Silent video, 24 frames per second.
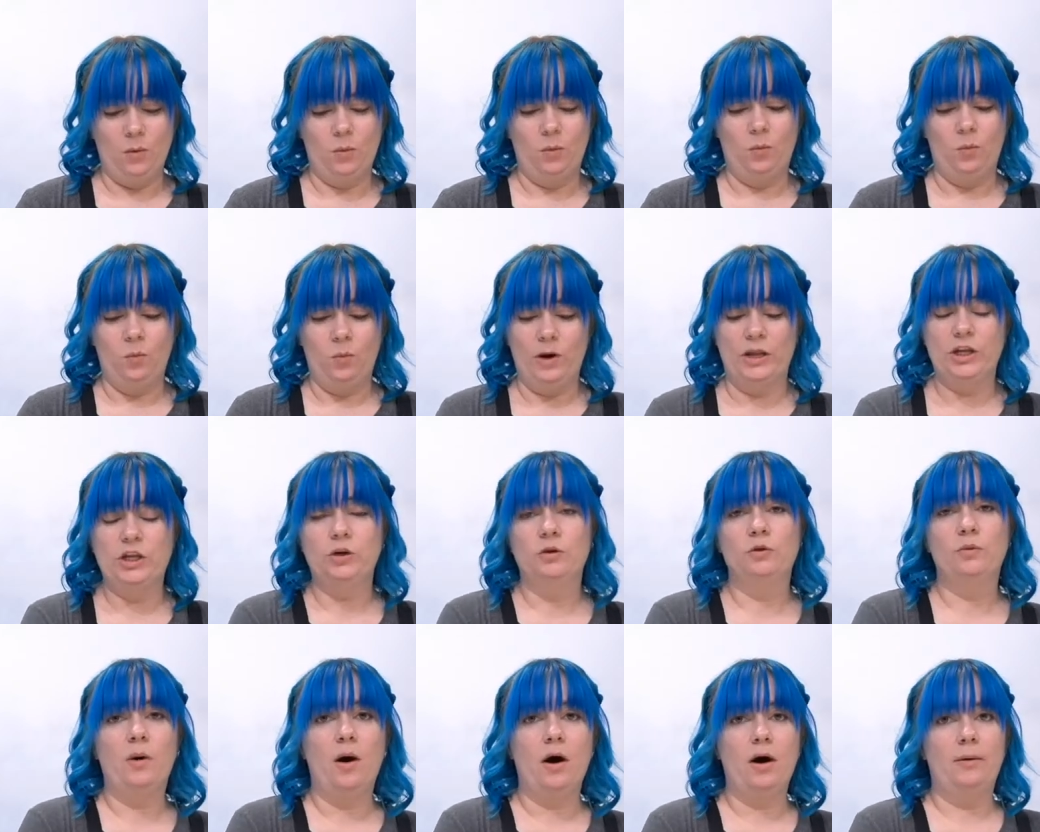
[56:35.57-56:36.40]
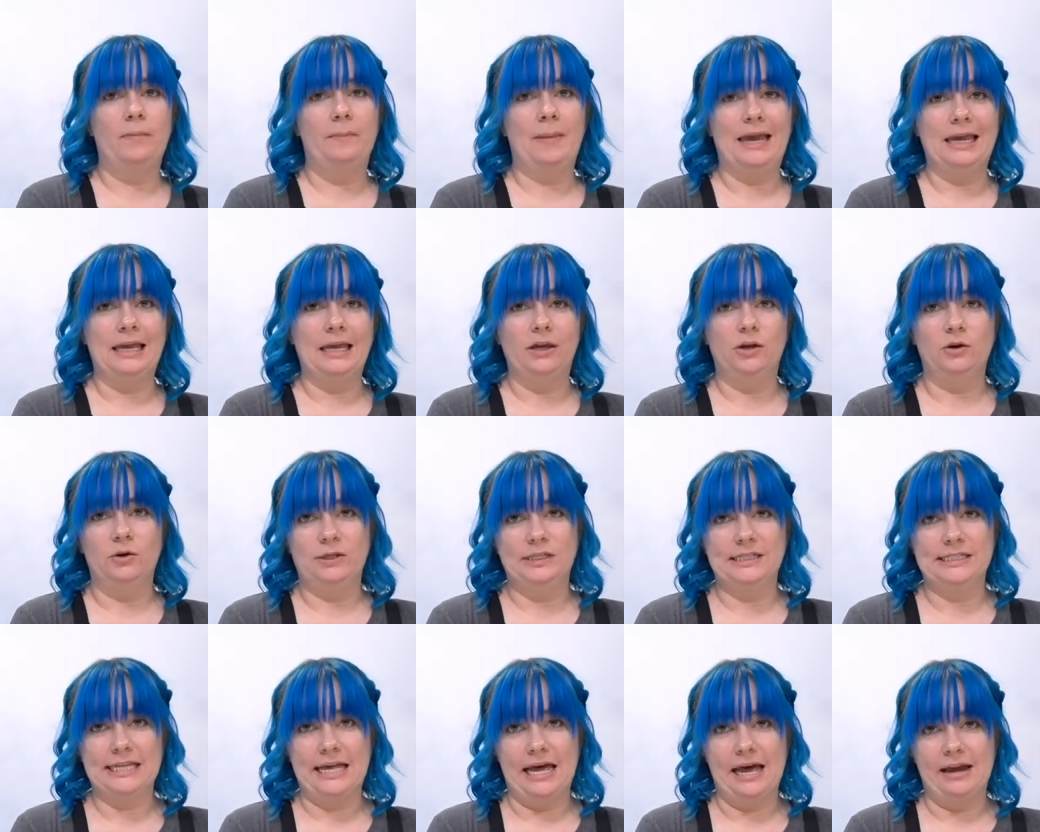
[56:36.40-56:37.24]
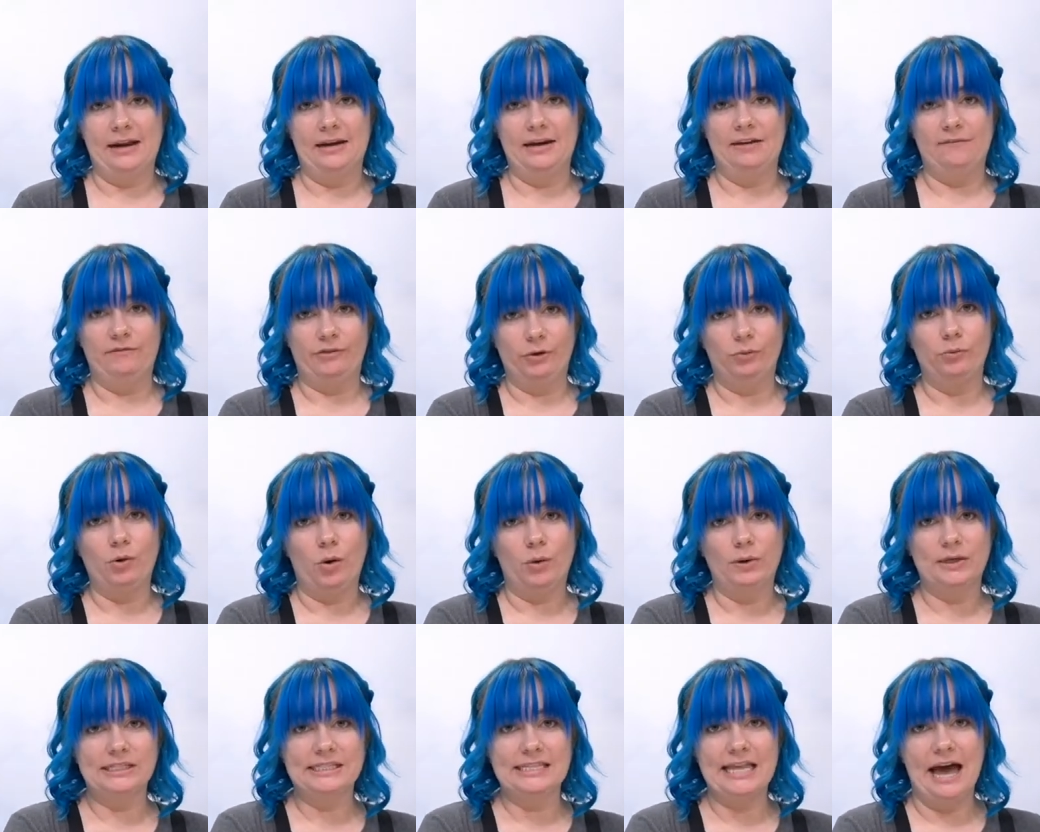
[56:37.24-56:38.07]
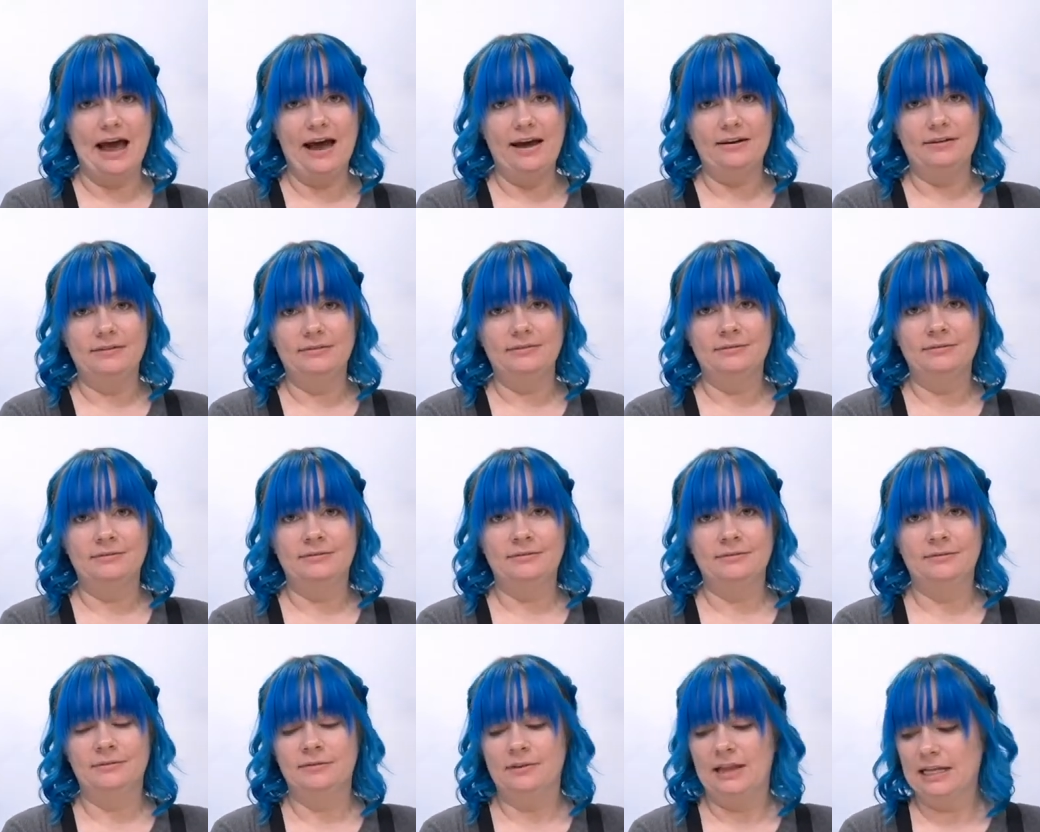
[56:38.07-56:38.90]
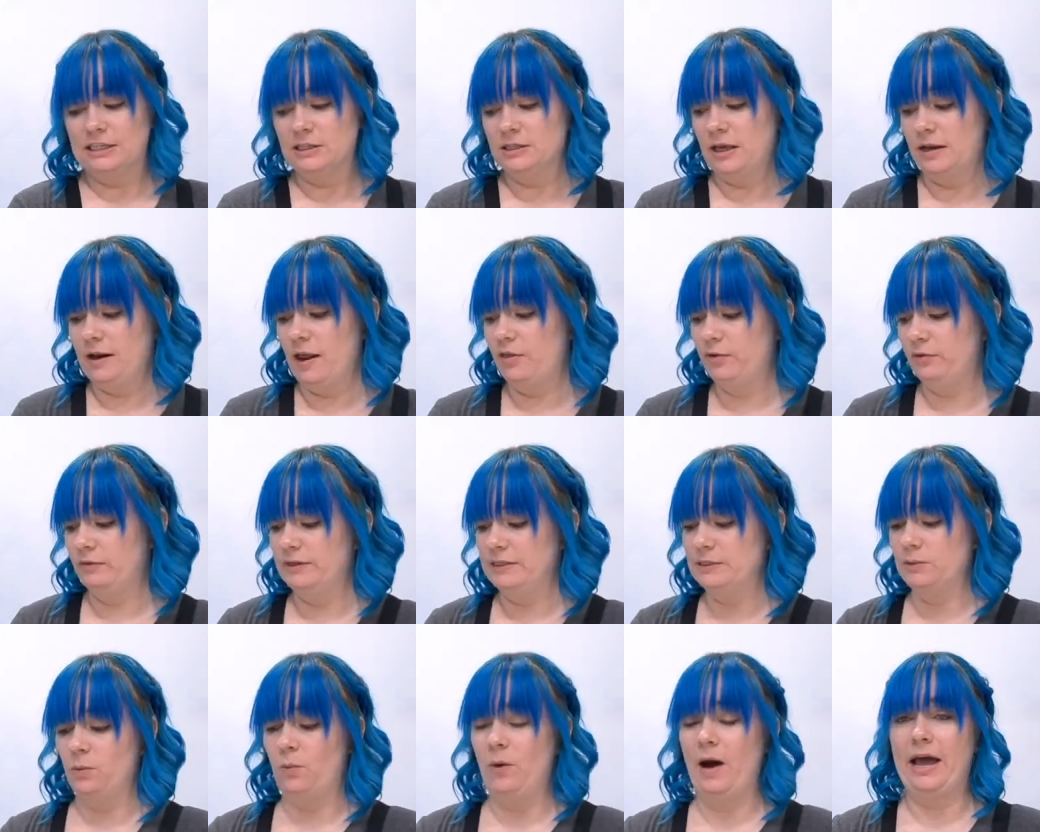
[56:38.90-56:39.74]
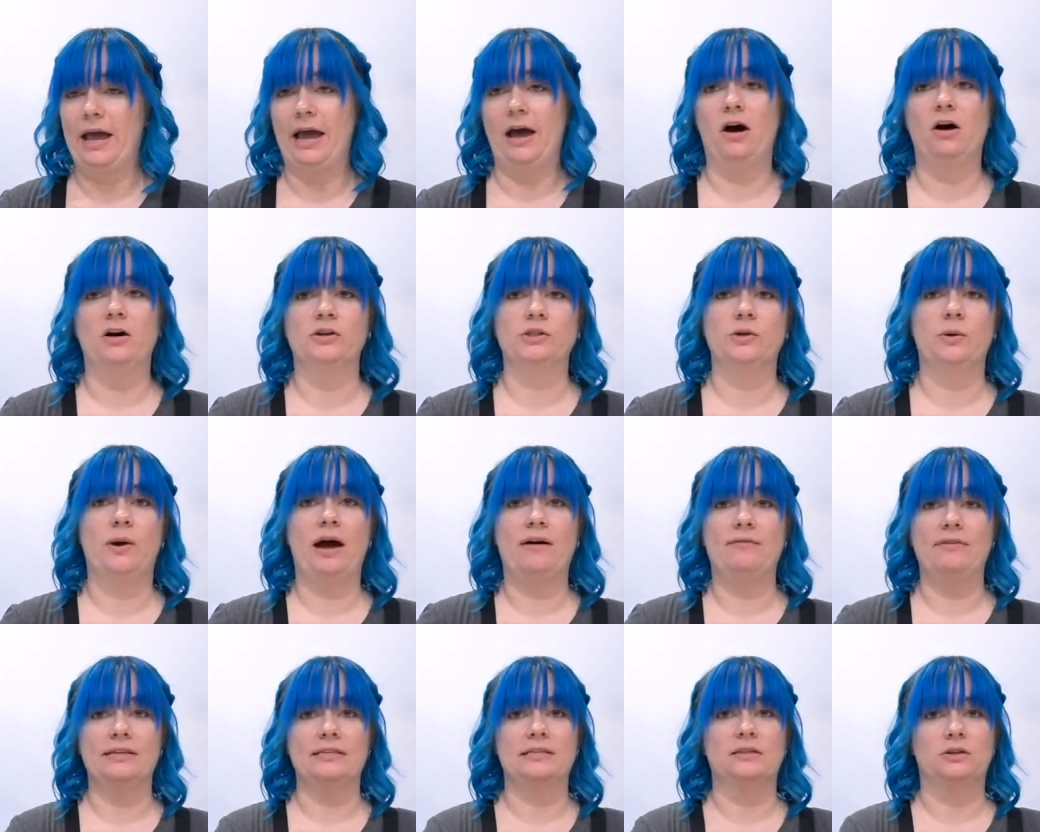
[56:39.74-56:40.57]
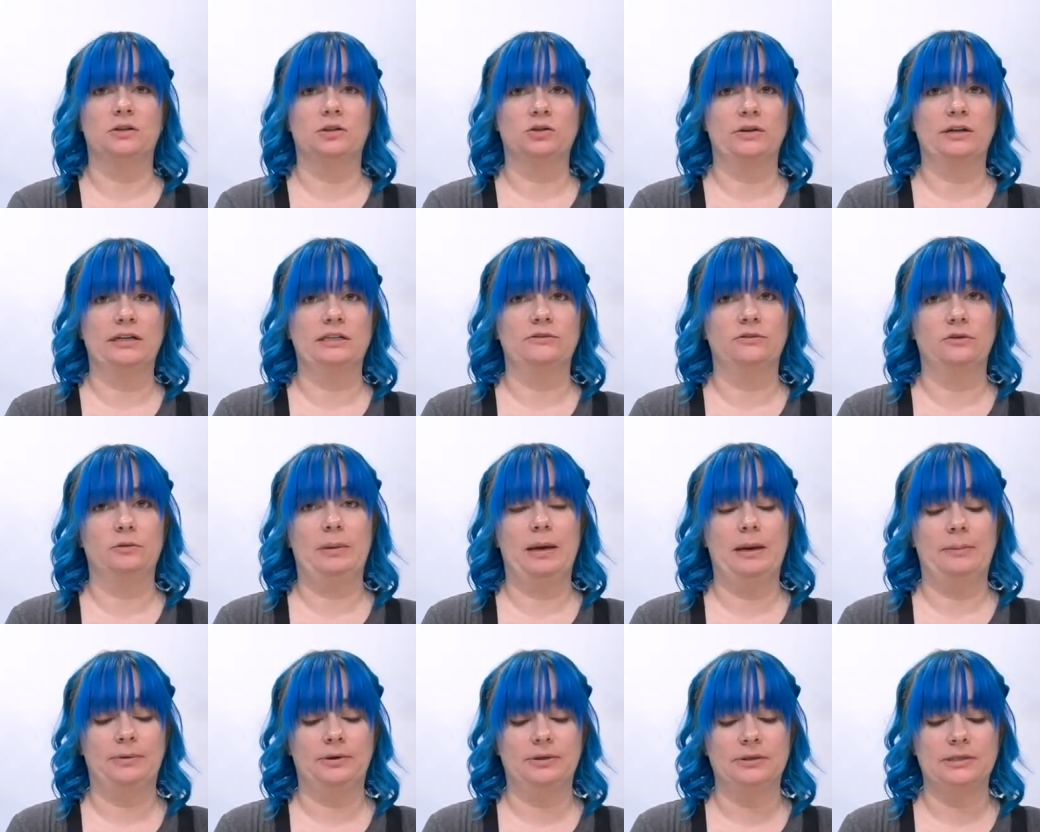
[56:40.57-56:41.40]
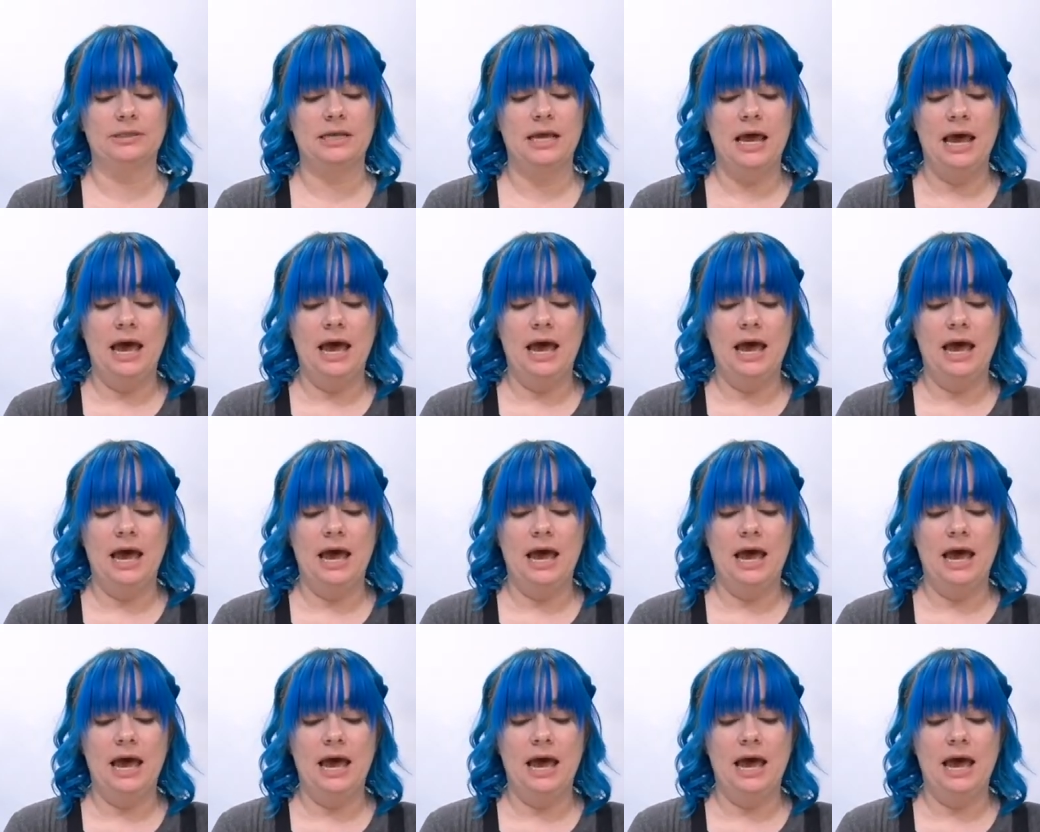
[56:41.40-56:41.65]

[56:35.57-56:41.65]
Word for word: when you are making your design, if you notice that, that's another reason why I also have these little transfer papers.